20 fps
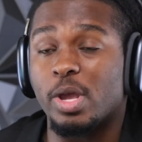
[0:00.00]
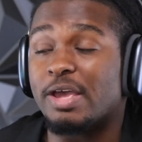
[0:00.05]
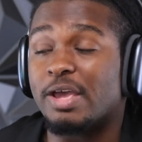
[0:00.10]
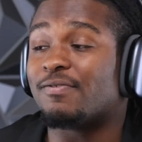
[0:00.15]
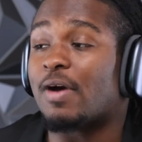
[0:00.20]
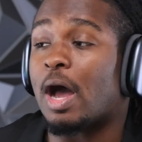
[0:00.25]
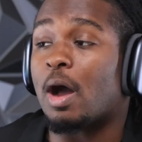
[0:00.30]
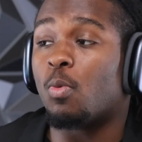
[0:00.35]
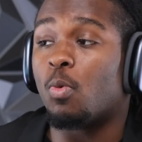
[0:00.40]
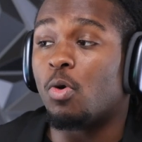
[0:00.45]

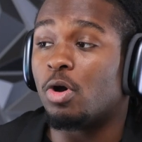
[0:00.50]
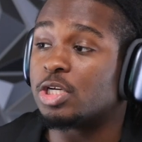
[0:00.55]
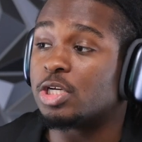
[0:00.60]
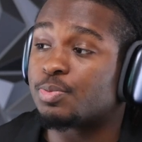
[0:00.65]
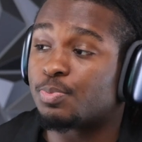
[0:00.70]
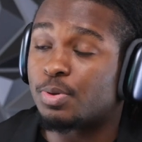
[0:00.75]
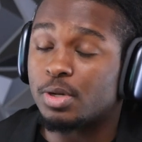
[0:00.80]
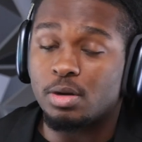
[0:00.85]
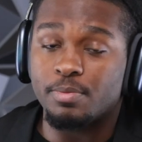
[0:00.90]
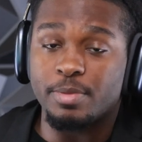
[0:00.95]
If I
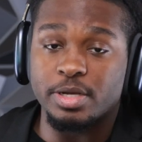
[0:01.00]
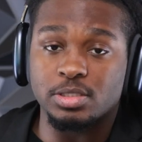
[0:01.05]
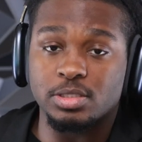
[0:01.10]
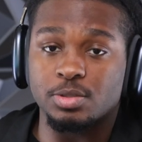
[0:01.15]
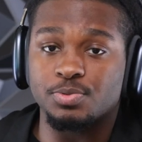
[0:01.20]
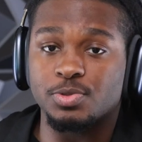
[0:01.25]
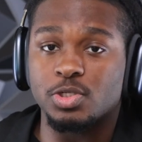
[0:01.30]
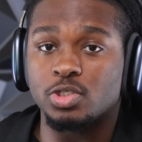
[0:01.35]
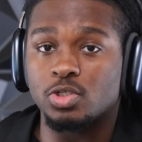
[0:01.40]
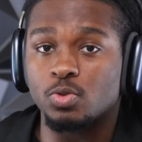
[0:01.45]
was put in a messed
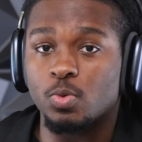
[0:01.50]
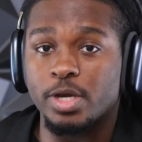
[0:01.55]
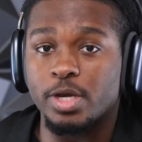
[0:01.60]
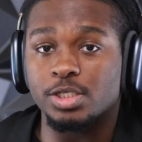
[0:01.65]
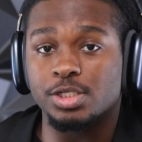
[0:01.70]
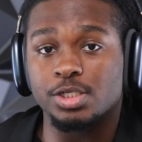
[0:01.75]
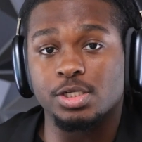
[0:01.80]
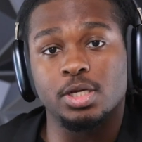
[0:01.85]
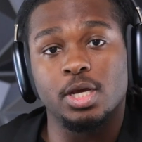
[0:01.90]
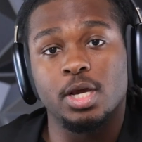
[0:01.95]
up
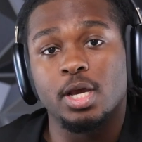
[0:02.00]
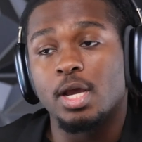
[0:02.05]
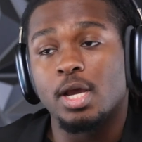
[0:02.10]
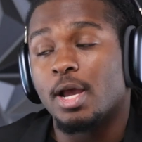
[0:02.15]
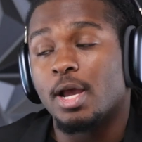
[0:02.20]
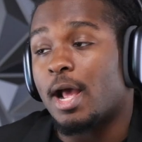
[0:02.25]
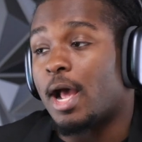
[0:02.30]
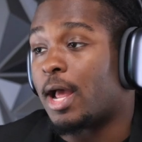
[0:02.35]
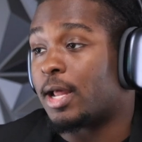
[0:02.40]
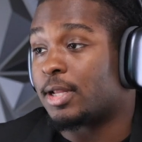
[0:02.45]
situation,
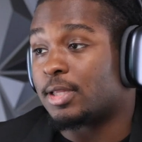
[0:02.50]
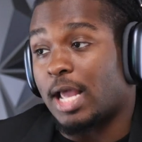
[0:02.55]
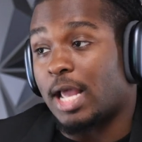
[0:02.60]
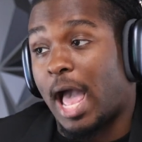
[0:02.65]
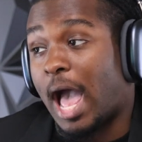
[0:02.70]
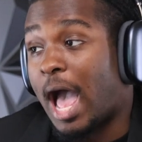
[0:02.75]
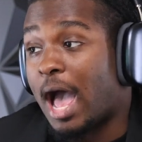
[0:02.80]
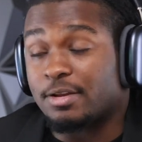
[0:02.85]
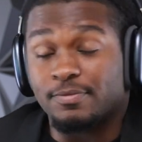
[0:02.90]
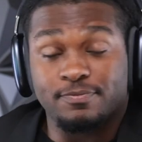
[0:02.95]

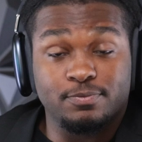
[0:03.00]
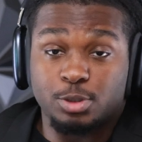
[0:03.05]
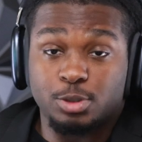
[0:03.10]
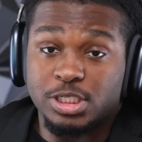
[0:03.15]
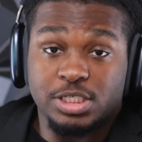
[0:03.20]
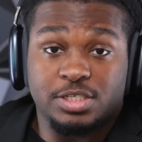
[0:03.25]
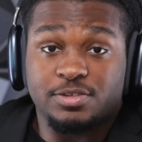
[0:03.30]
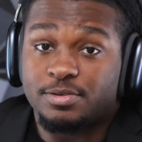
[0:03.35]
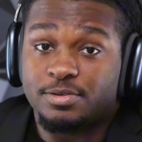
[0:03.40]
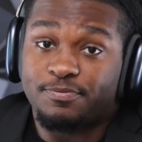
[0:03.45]
I
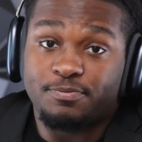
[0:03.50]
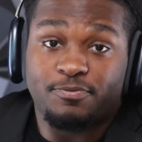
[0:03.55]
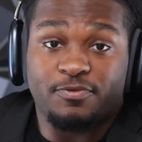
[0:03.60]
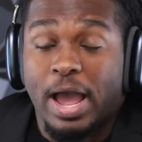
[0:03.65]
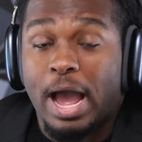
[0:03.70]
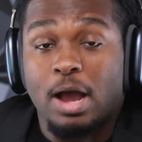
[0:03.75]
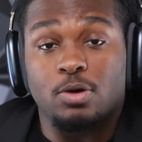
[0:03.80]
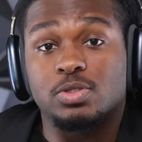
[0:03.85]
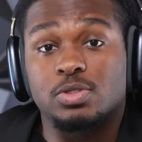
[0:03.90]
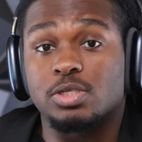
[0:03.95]
just
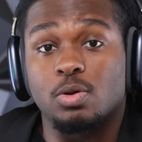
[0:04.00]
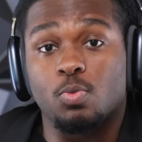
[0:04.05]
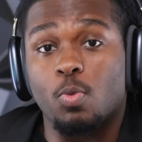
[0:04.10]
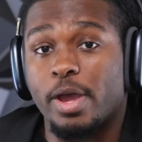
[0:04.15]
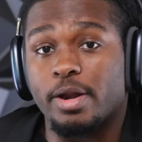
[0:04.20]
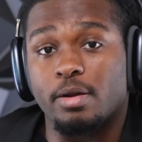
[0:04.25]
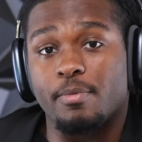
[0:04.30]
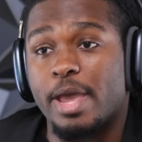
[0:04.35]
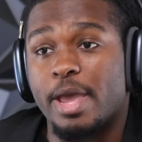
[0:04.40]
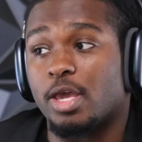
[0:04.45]
found some
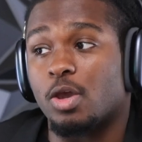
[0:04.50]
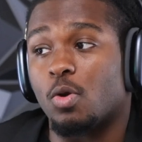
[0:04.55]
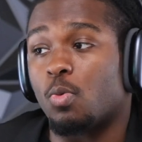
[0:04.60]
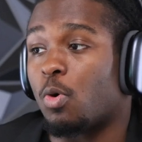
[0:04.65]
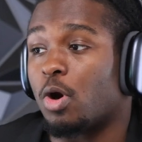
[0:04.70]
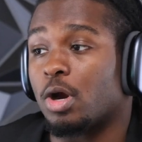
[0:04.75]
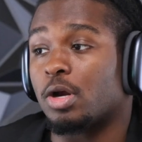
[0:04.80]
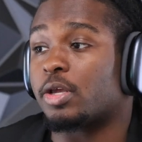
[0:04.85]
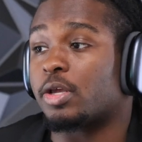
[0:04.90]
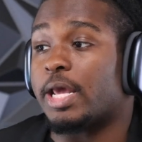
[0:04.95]
way to make it
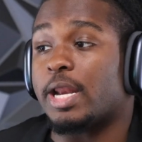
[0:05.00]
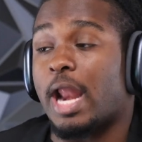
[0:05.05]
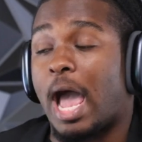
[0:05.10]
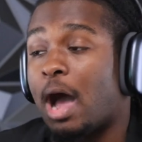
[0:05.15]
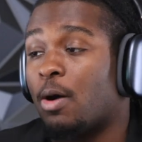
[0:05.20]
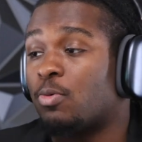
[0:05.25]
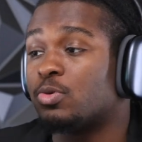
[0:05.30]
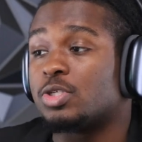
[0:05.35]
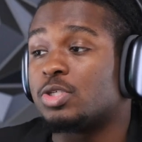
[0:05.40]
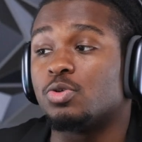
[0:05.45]
work. And
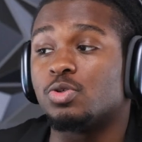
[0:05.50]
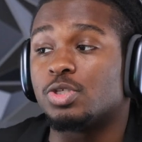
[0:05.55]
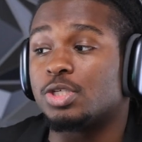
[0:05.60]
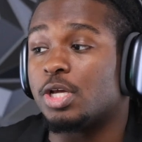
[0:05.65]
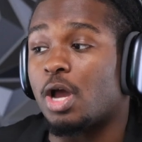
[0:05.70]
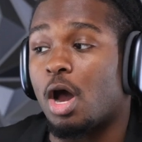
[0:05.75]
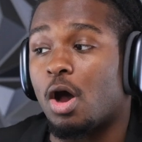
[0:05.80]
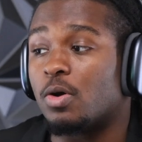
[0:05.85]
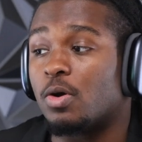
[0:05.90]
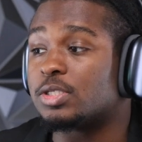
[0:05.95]
I was
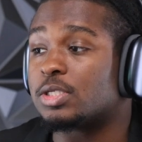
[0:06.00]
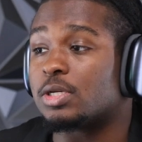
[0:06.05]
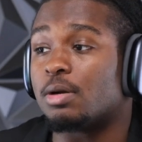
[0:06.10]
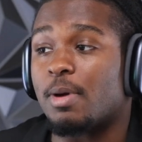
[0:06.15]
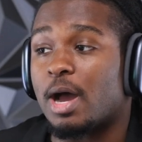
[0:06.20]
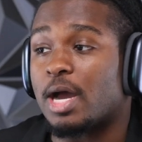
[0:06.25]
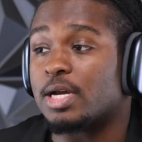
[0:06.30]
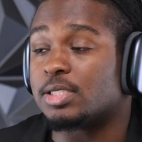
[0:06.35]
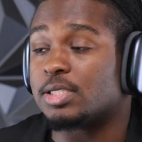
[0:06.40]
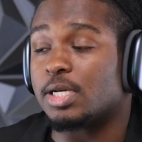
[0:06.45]
usually always in the
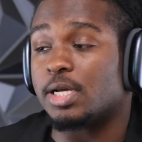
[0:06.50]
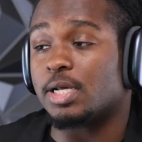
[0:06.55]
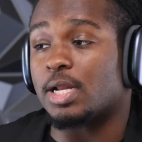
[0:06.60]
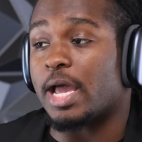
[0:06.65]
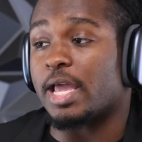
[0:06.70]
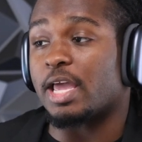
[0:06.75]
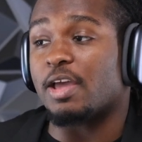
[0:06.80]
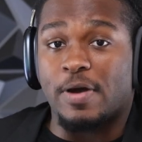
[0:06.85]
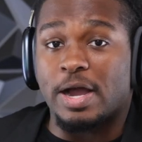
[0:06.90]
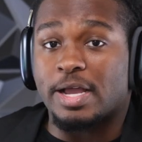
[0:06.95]
mindset,
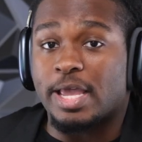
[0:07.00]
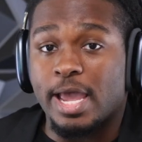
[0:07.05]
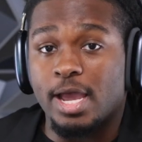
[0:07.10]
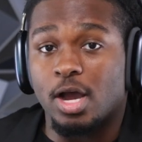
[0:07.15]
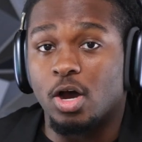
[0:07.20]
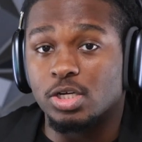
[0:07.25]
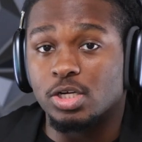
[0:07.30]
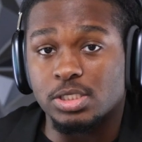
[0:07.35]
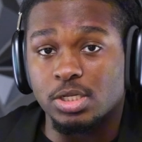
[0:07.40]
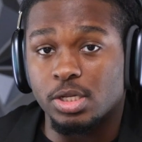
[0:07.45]
like, if I can't
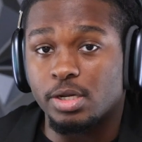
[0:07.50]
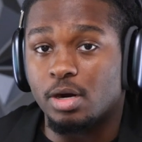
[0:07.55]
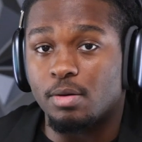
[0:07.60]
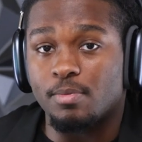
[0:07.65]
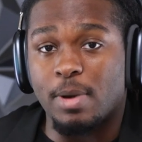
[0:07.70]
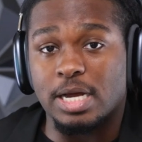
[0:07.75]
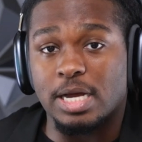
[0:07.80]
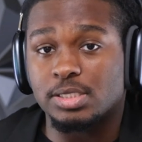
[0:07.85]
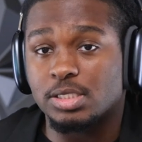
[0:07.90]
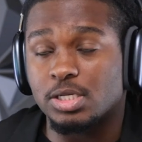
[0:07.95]
hustle it up
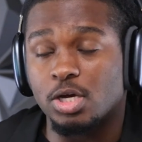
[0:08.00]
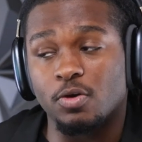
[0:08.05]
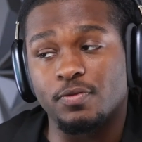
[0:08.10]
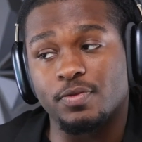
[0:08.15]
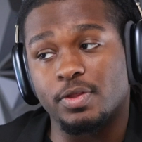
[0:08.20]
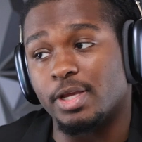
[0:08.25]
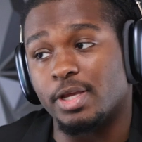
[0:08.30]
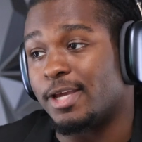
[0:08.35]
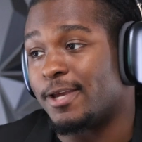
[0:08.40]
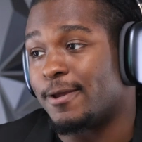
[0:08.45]

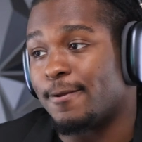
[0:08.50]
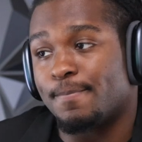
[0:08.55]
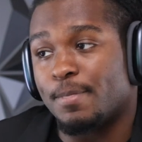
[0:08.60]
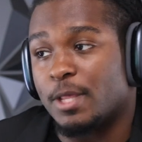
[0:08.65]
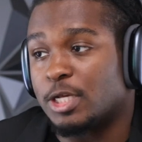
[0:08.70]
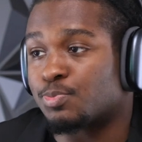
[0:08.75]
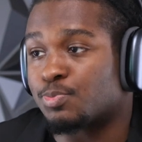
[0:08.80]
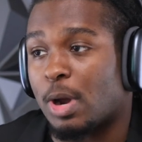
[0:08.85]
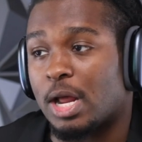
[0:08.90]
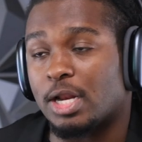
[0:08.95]
myself, then
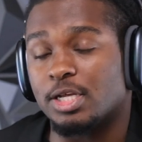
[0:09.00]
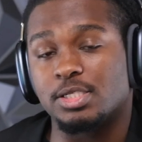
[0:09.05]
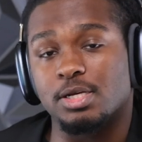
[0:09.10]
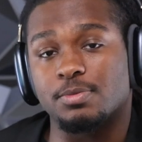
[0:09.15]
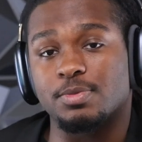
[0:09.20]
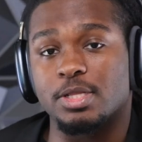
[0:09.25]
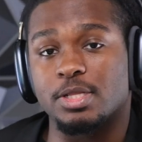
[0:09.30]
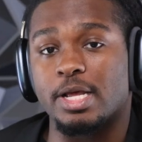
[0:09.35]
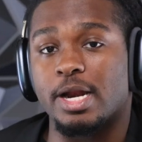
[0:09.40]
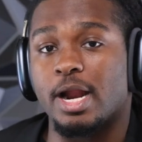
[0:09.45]
it's probably
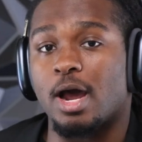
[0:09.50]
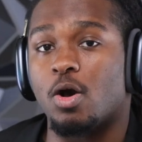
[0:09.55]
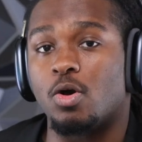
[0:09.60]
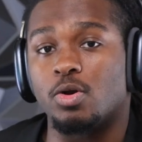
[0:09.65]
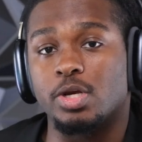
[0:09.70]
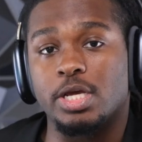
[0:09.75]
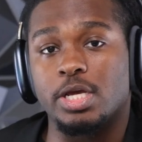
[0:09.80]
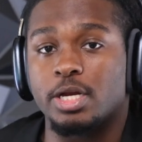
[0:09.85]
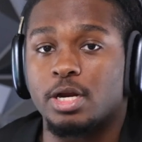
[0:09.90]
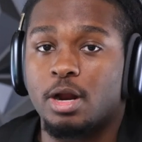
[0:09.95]
something that I
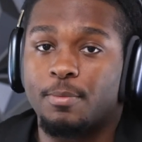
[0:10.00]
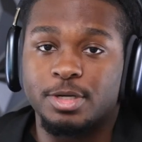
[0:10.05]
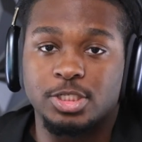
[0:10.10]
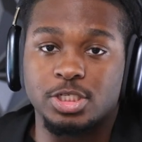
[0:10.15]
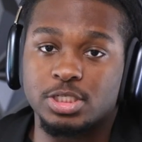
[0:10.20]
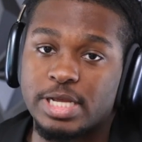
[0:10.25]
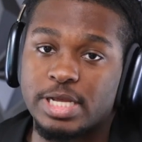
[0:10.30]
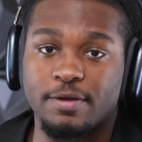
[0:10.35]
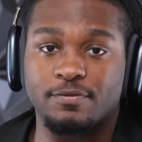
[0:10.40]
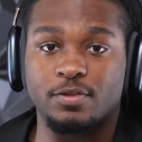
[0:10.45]
don't need and I'm gonna
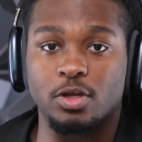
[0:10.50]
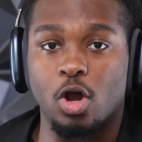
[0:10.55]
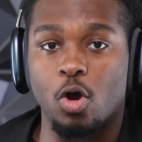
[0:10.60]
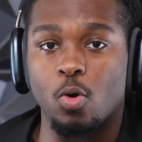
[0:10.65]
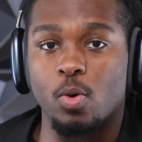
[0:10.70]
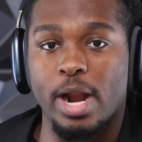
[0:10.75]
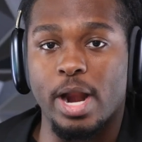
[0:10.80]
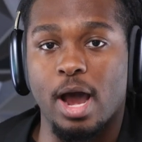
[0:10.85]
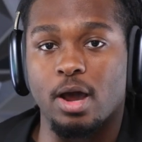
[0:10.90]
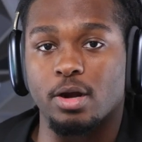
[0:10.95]
just have to go
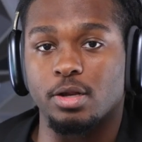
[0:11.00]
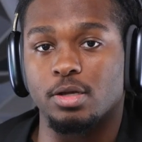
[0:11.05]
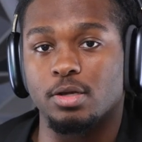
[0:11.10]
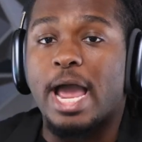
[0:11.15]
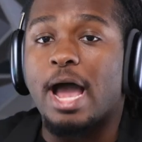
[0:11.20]
without it.